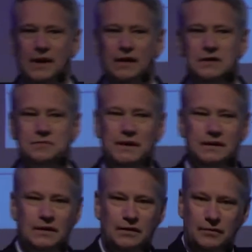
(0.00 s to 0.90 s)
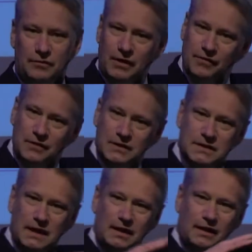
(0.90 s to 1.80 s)
It's been roughly
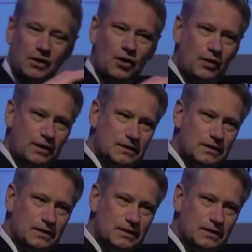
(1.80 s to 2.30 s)
steadily going